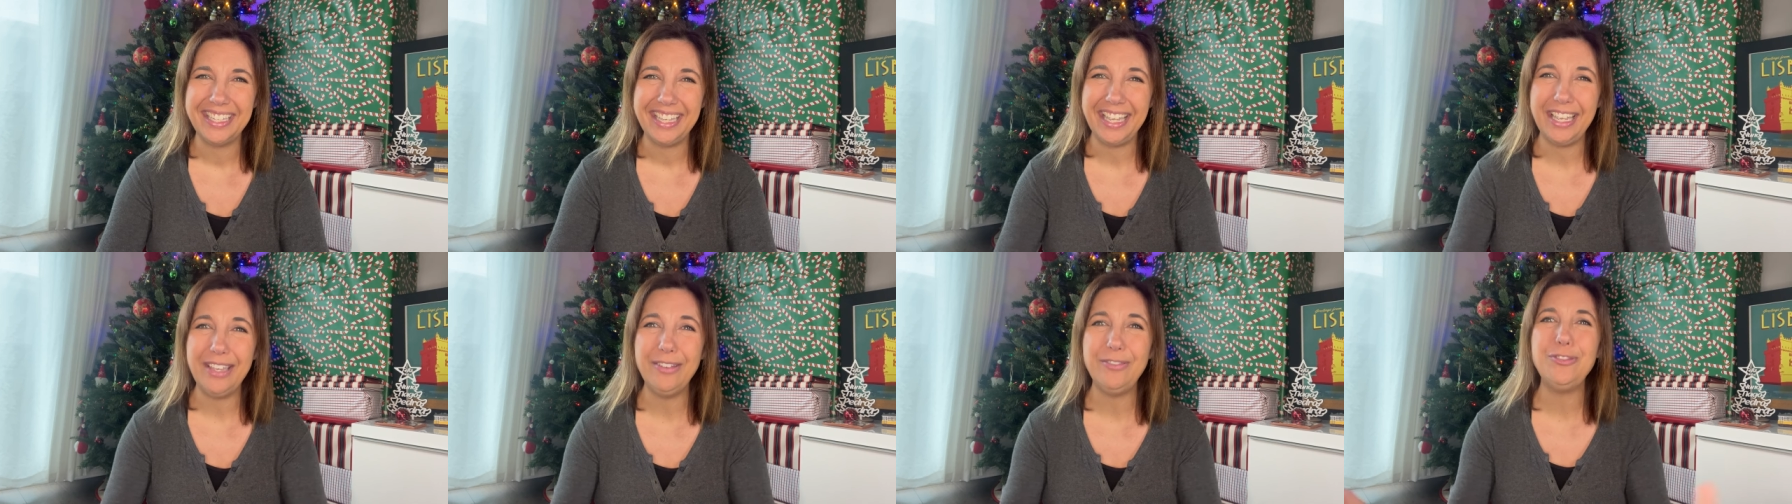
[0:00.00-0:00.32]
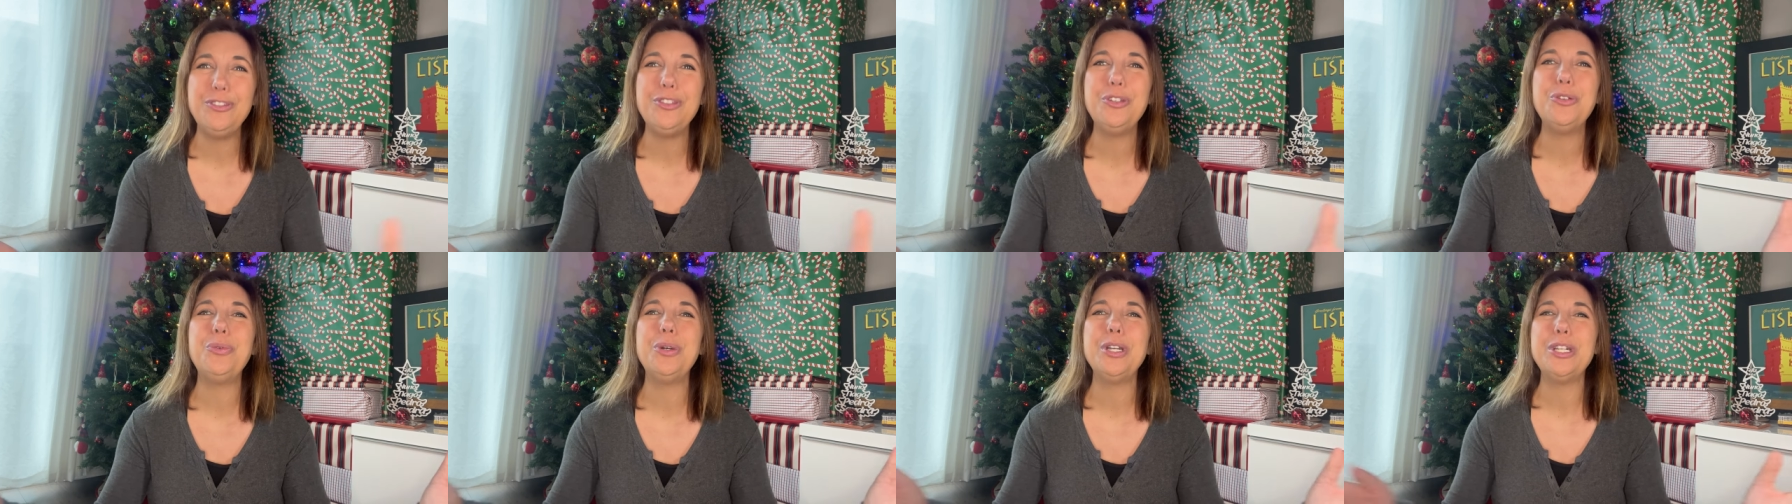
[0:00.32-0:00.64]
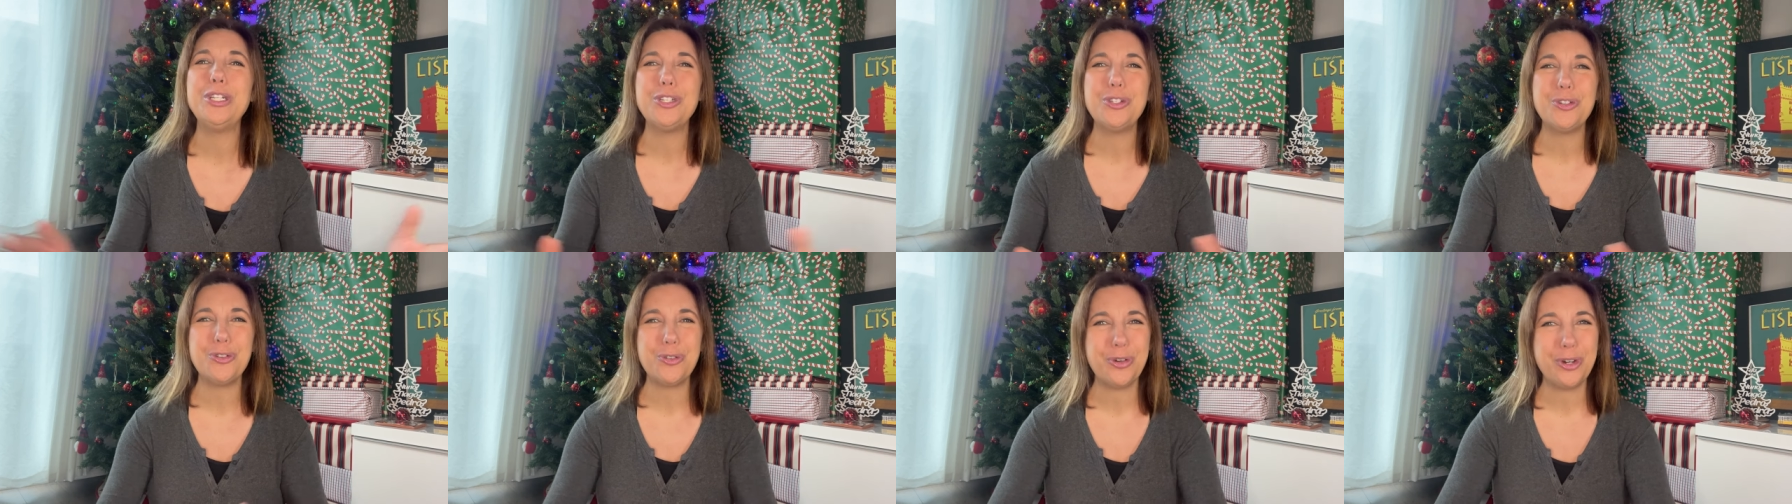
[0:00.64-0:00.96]
If you
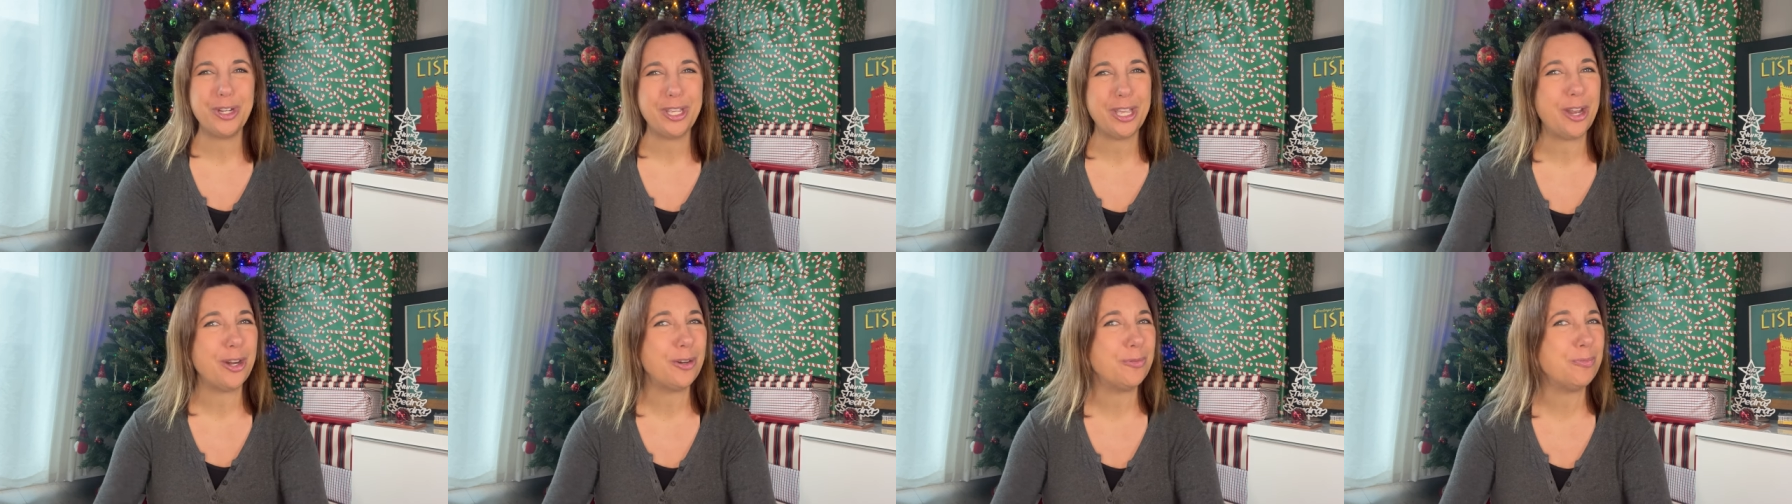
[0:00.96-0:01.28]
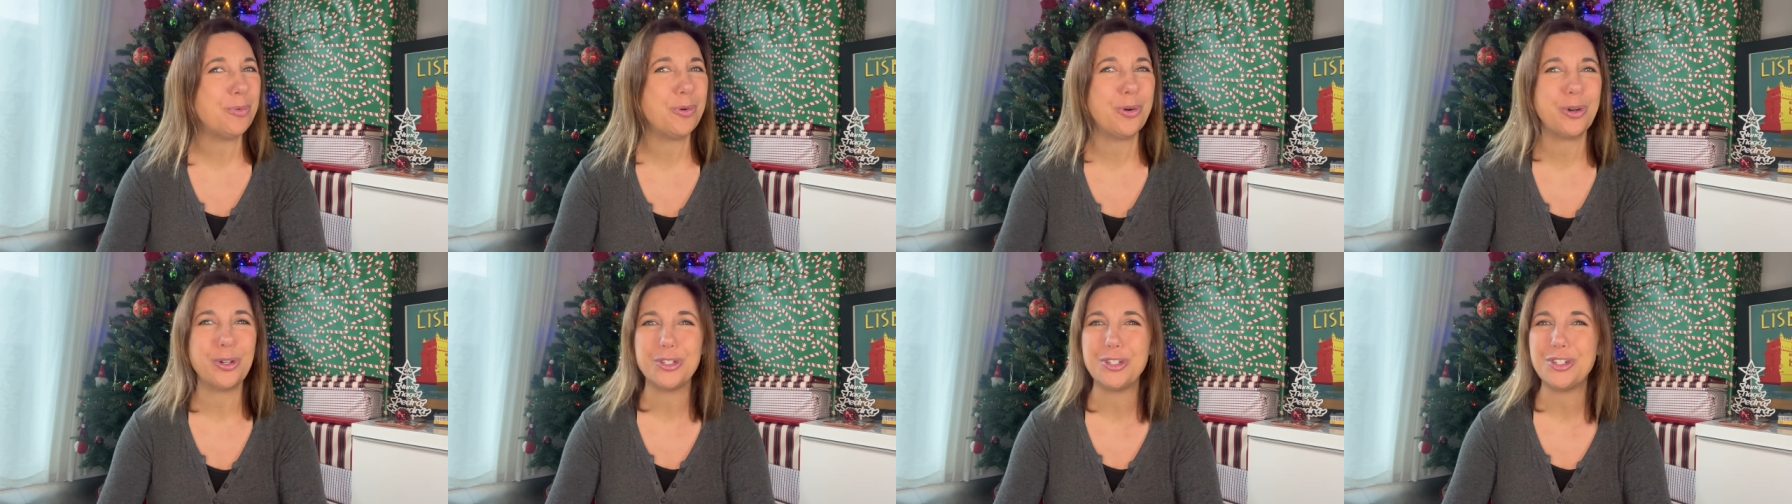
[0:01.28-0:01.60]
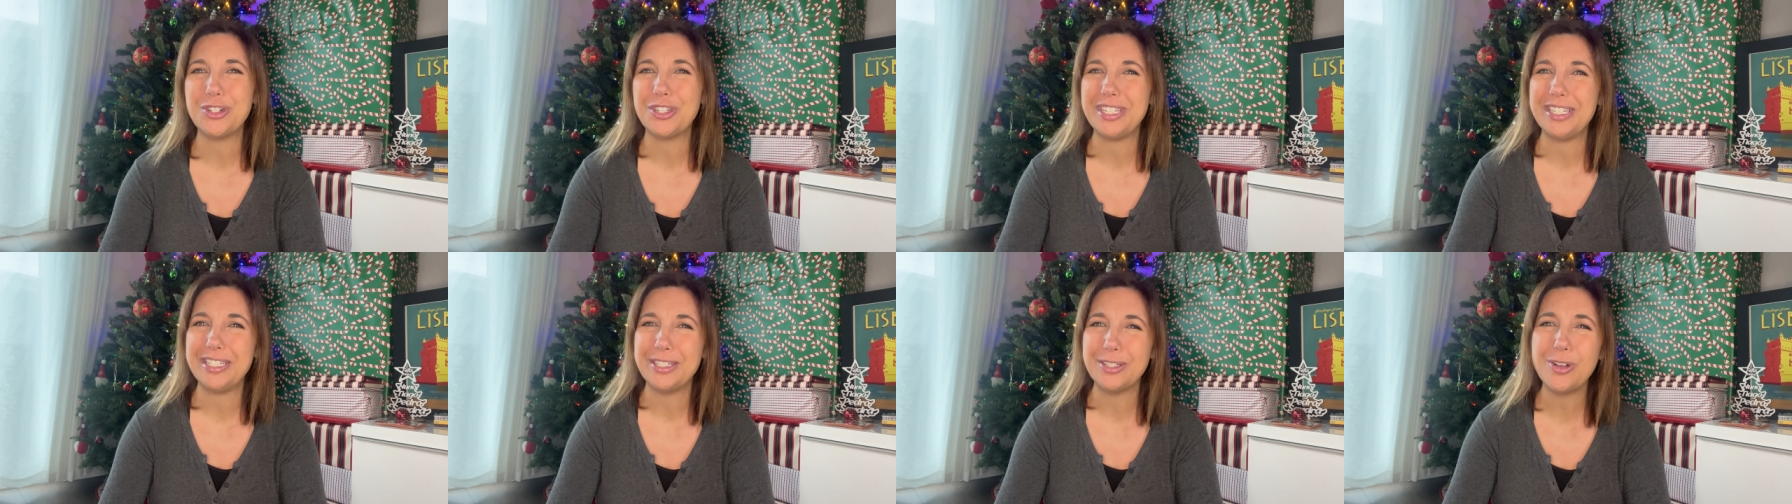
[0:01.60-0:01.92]
enjoy our
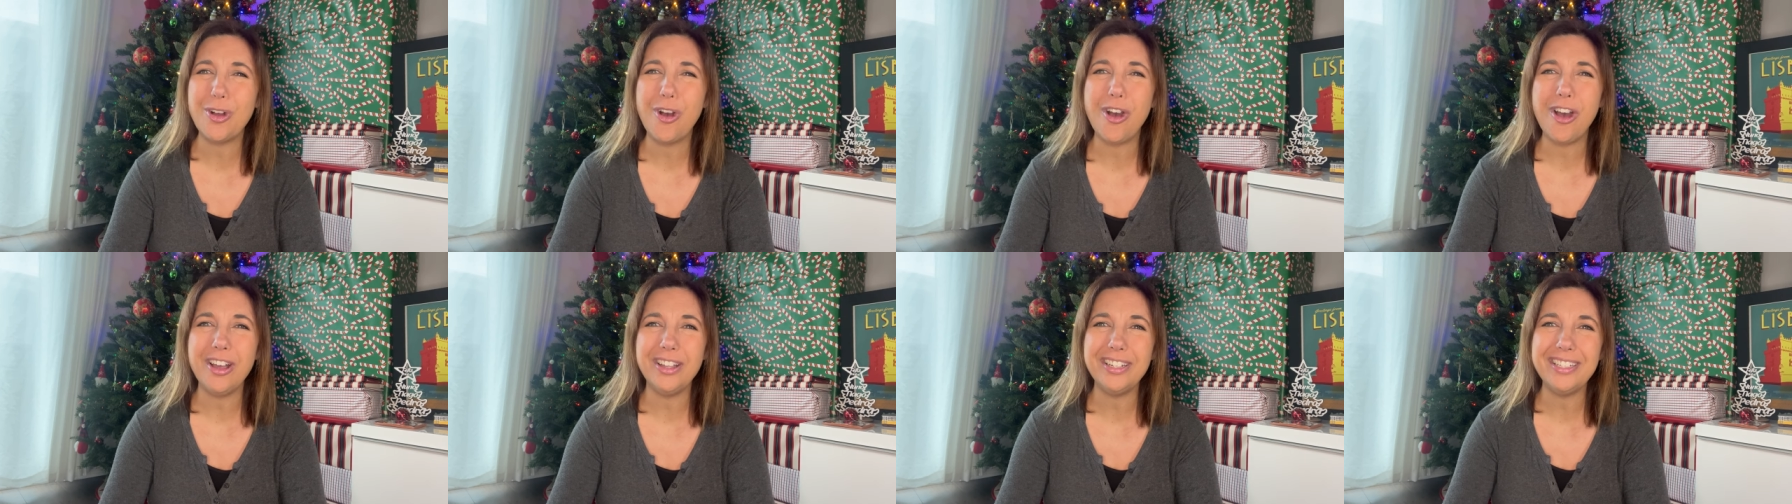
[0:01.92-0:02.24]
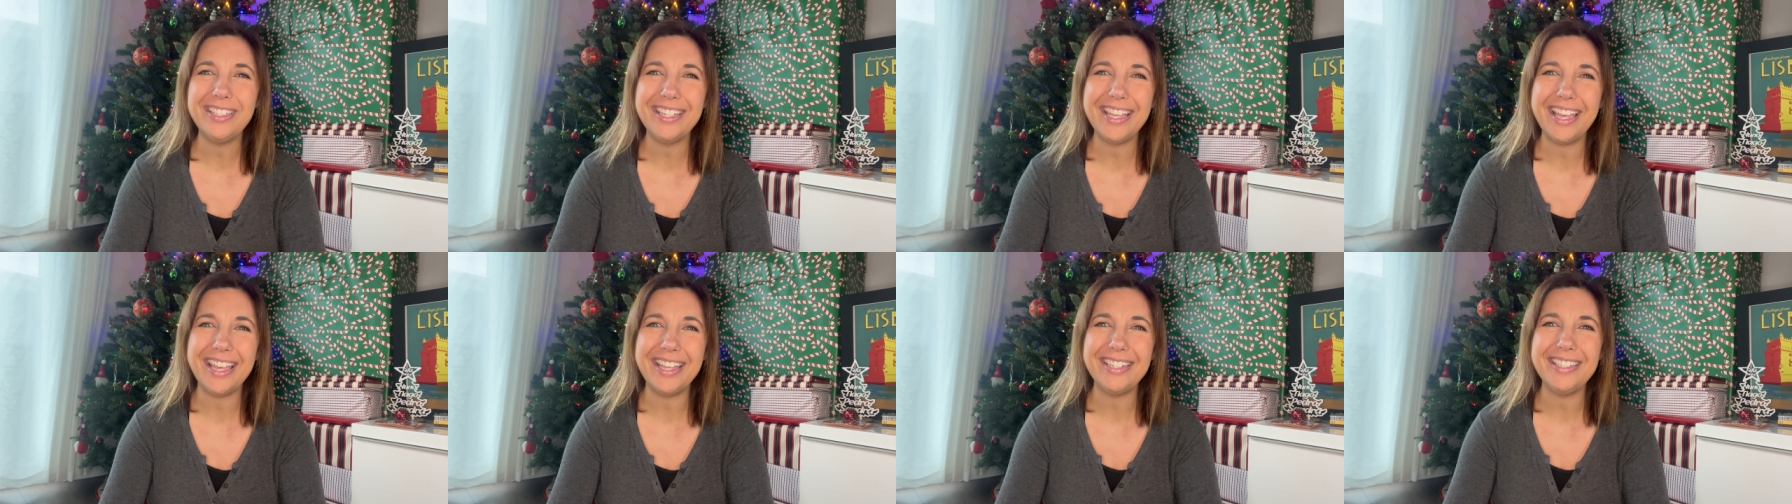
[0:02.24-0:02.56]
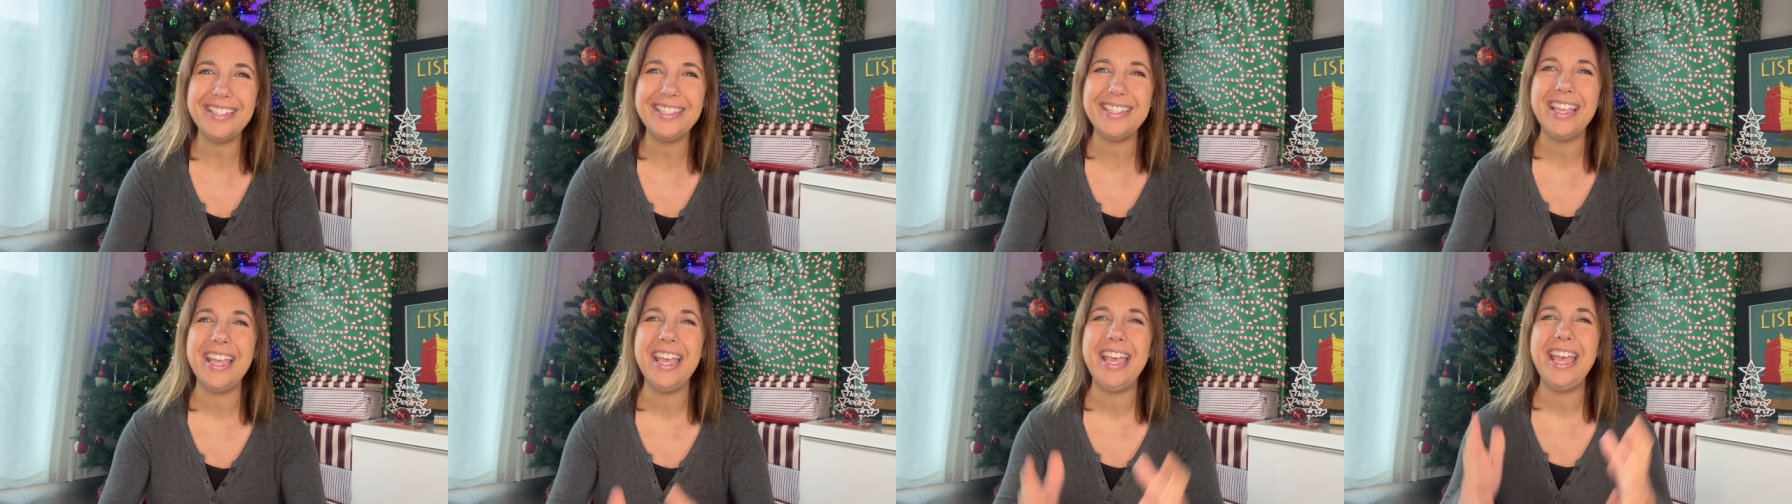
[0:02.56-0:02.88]
Portuguese
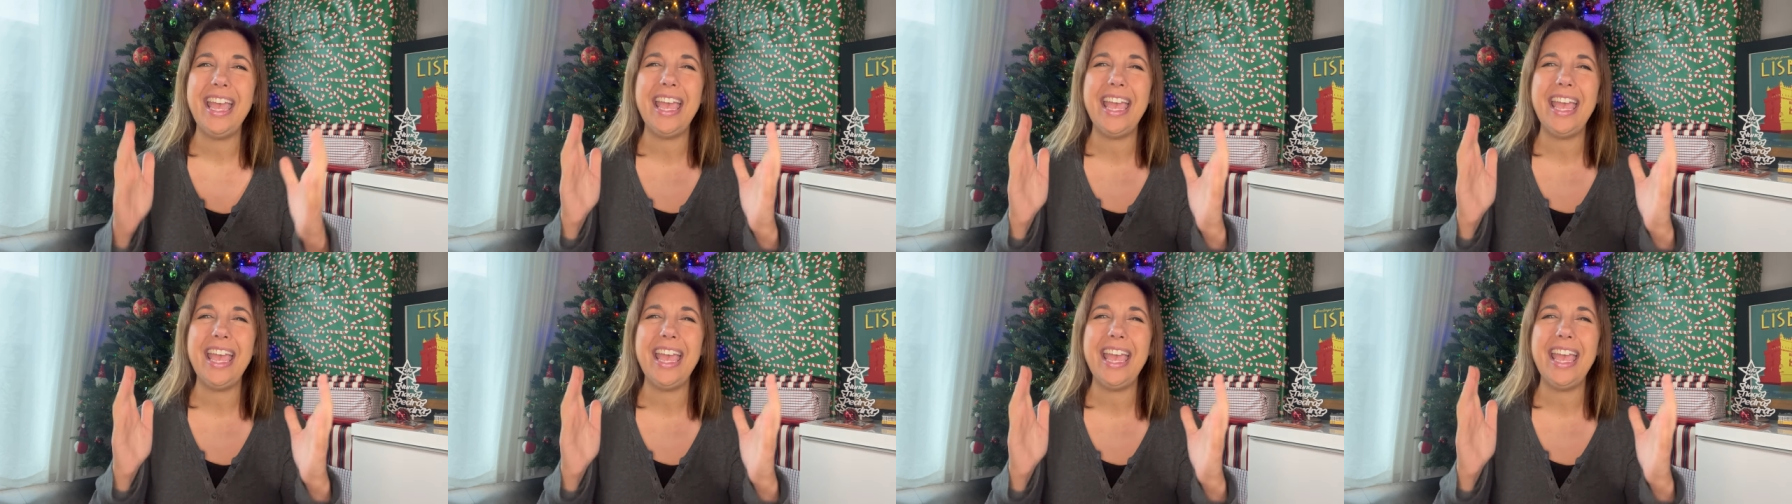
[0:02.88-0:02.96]
content